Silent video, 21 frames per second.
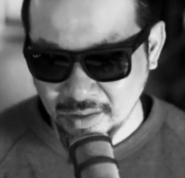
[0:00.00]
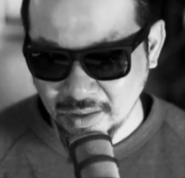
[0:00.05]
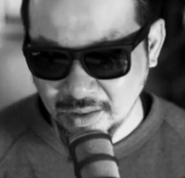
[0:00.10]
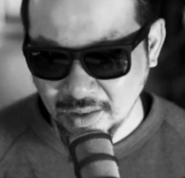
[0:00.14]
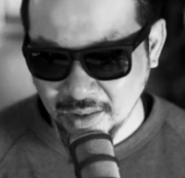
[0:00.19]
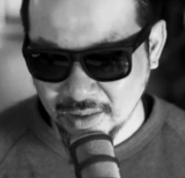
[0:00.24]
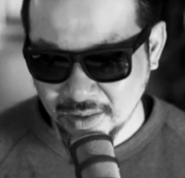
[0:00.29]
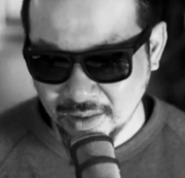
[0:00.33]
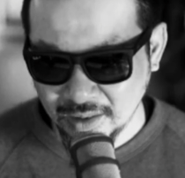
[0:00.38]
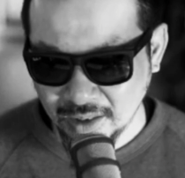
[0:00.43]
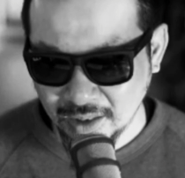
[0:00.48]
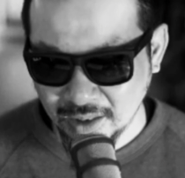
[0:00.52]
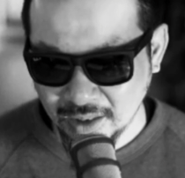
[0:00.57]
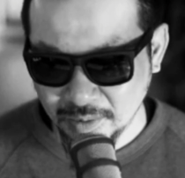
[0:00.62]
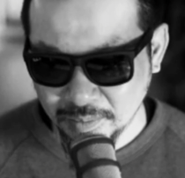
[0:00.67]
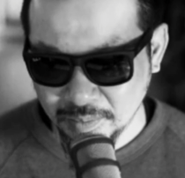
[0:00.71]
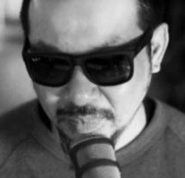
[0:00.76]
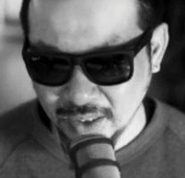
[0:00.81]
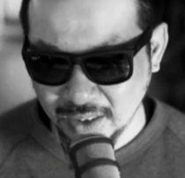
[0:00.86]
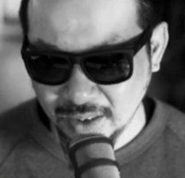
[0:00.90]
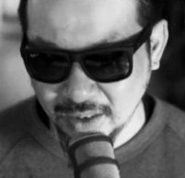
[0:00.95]
And
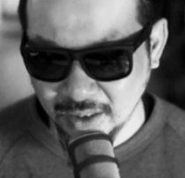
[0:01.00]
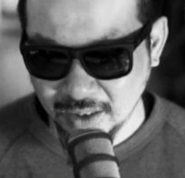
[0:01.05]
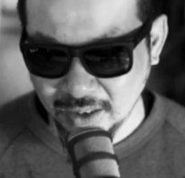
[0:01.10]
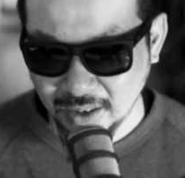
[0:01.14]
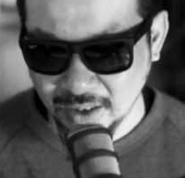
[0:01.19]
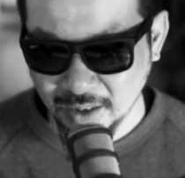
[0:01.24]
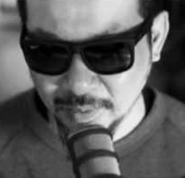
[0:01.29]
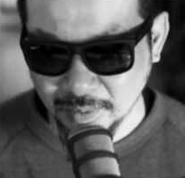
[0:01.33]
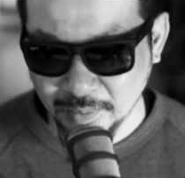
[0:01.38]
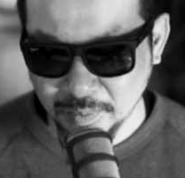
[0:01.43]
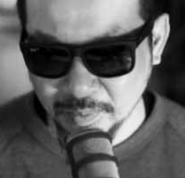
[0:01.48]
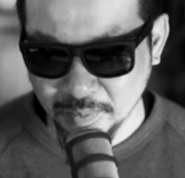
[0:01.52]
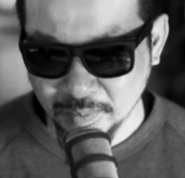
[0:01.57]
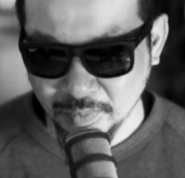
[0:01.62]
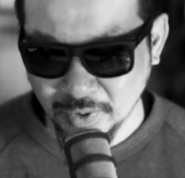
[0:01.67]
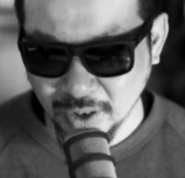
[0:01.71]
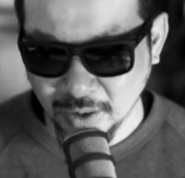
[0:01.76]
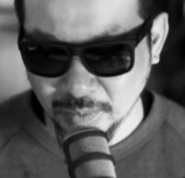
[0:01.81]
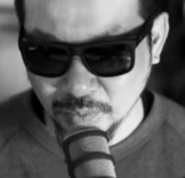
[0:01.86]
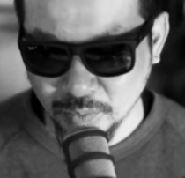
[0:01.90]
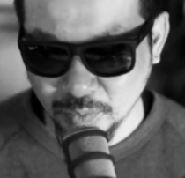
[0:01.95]
I'm
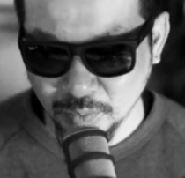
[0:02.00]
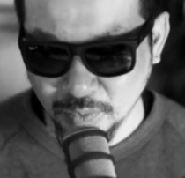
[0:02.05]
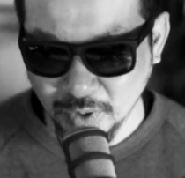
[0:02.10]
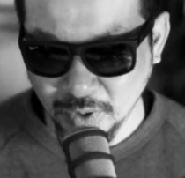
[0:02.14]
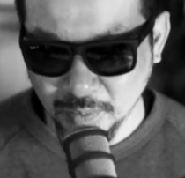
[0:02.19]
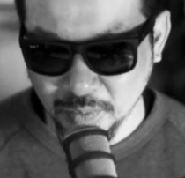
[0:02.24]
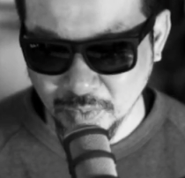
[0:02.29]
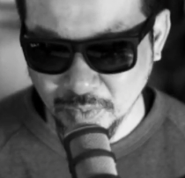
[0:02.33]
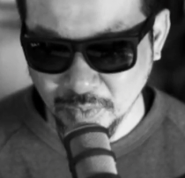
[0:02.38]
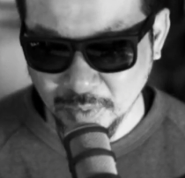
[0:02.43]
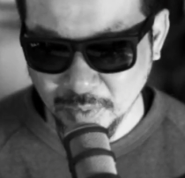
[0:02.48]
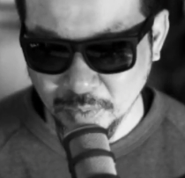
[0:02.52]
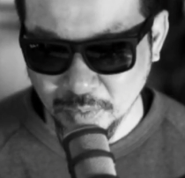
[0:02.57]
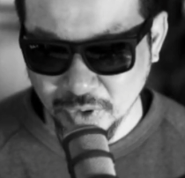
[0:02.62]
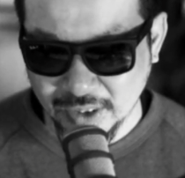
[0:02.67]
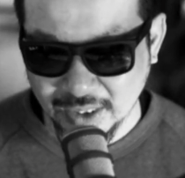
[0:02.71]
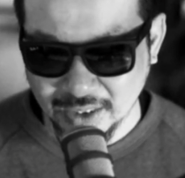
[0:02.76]
really